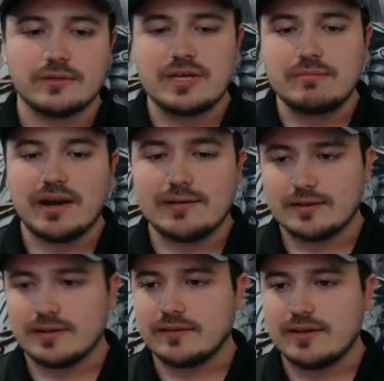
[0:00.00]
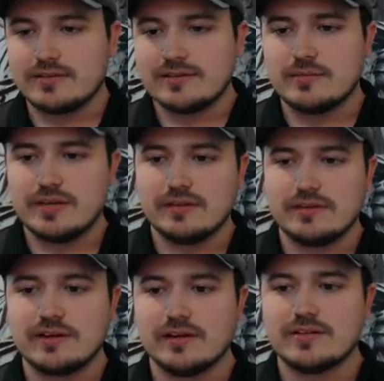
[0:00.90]
keep adding to that list and making
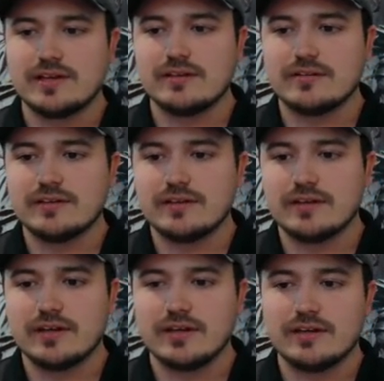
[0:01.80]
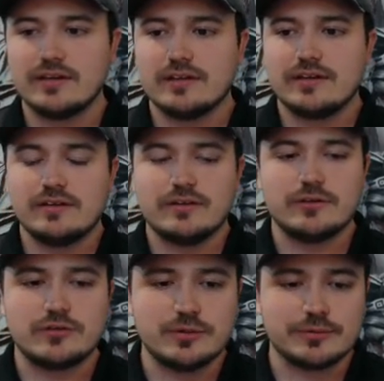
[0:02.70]
this content,
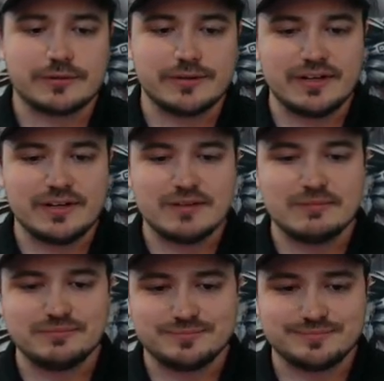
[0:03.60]
super,